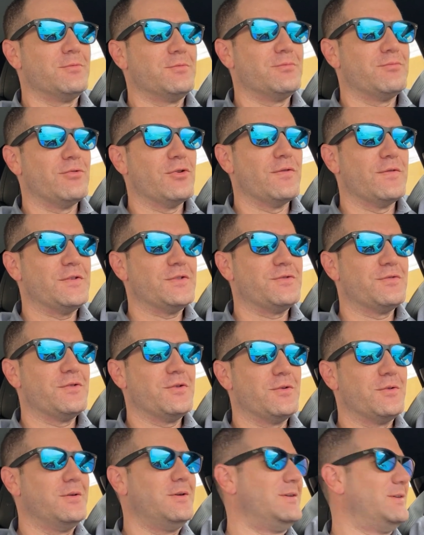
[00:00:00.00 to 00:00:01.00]
proven
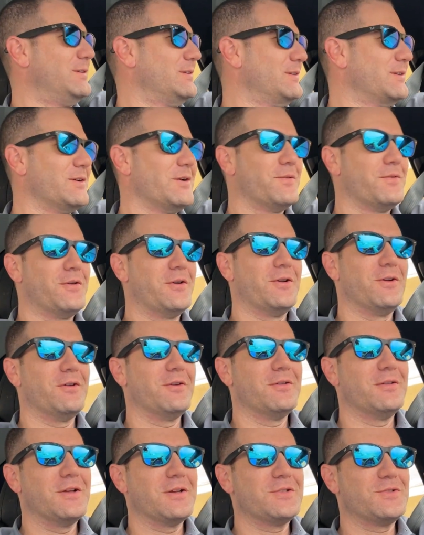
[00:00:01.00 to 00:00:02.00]
true over here
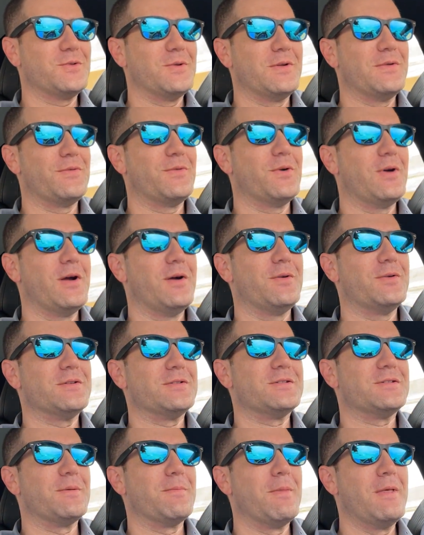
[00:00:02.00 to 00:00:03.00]
in the next 24
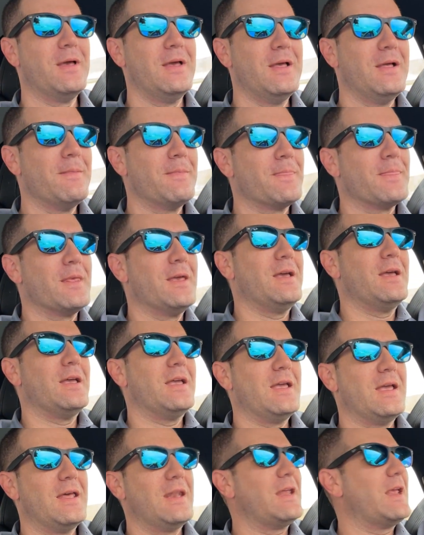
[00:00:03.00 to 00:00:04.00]
hours. So
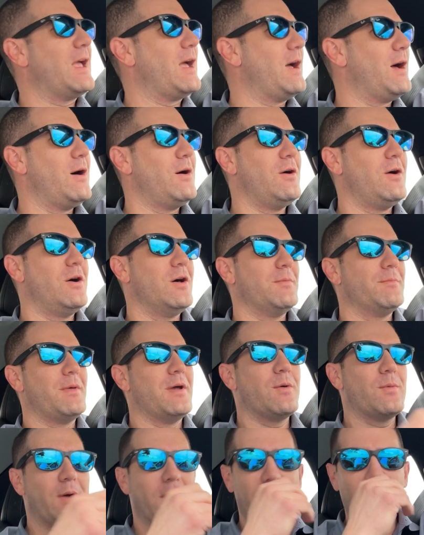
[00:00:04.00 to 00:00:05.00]
anyhow, on
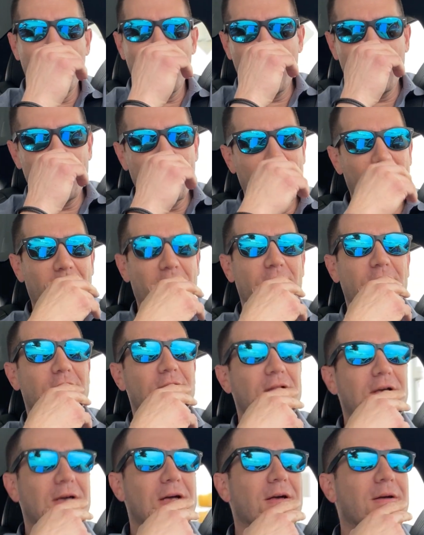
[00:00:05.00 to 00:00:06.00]
my way home here,
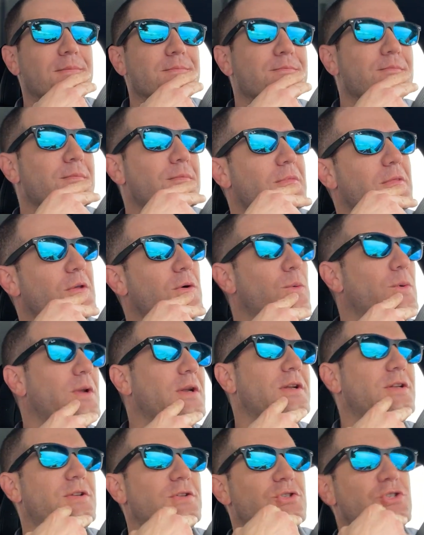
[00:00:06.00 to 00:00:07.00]

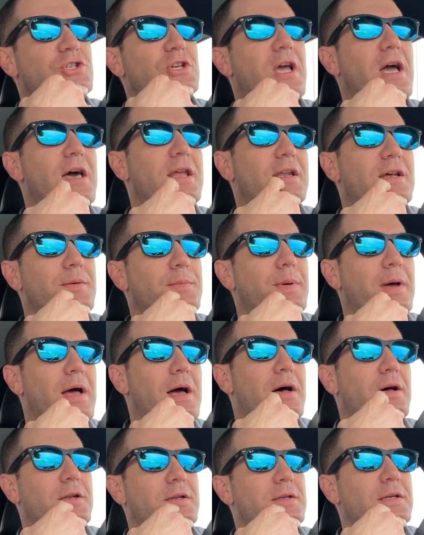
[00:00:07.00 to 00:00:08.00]
wanted to chat
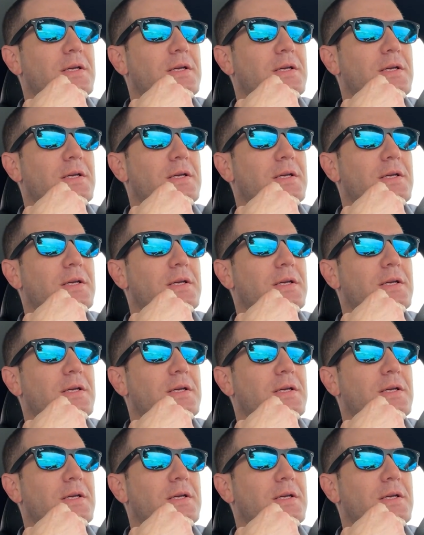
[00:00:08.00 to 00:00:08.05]
about